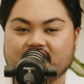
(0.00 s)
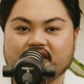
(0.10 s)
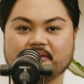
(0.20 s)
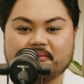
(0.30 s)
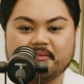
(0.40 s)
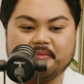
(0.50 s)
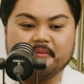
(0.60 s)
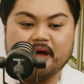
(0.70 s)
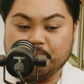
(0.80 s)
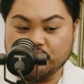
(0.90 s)
Like,
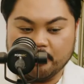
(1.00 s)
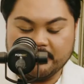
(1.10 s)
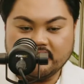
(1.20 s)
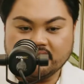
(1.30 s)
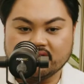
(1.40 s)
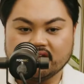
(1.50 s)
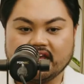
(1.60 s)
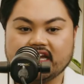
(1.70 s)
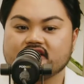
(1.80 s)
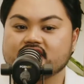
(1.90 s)
marble lobby, you
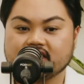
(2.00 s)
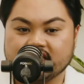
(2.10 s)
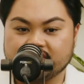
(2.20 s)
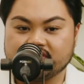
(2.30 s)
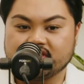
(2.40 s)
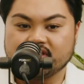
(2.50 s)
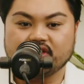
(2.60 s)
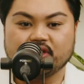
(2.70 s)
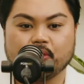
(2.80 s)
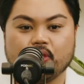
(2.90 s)
get into the lift,
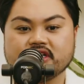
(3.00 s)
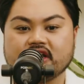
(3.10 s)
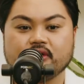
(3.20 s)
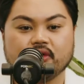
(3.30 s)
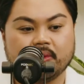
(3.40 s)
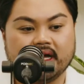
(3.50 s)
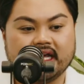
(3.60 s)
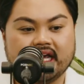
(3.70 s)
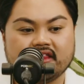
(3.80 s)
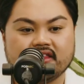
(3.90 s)
you walk down the
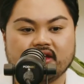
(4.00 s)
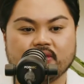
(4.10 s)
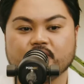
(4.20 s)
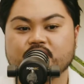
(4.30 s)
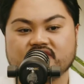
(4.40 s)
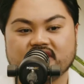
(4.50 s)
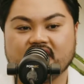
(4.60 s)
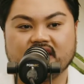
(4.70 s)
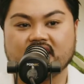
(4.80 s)
hallway, and then all you see